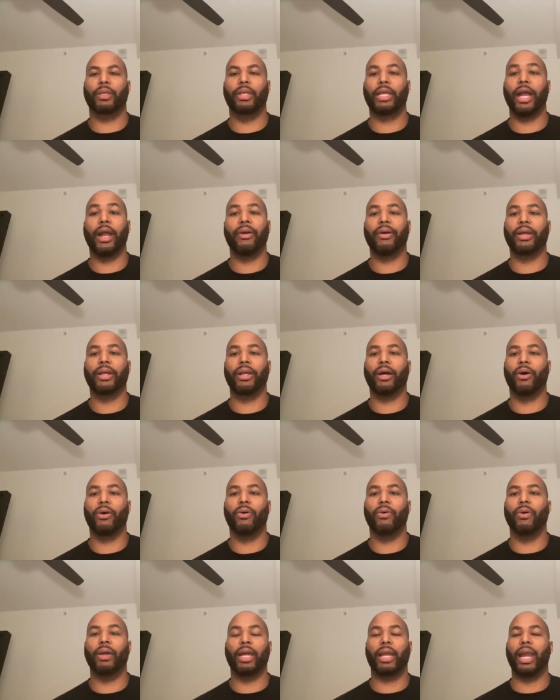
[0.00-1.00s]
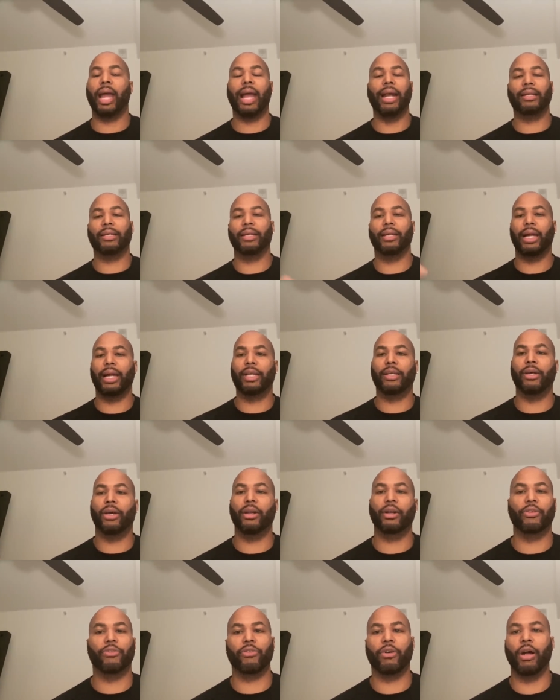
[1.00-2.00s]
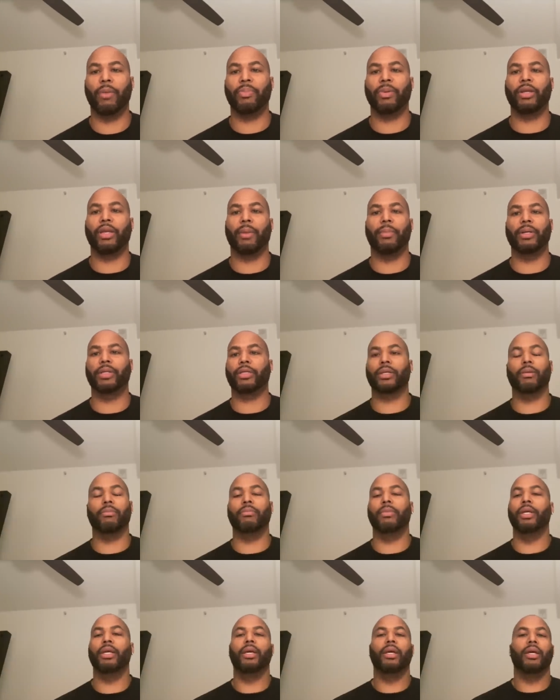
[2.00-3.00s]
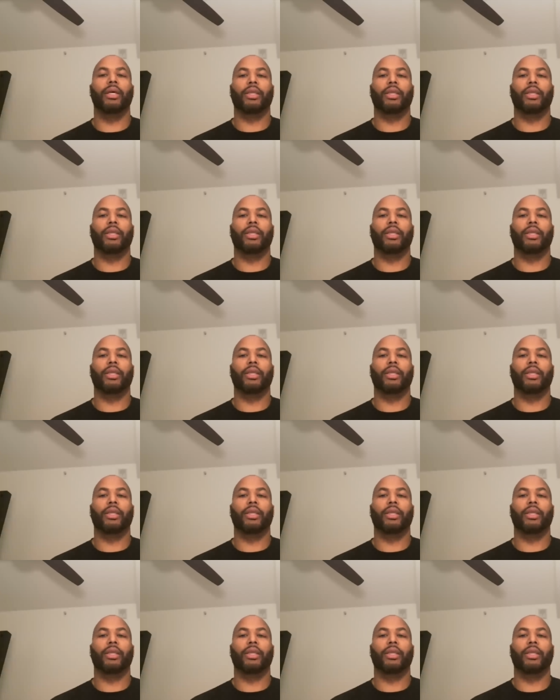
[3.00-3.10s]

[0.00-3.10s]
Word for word: carrying on and acting like Donald Trump and talking about some,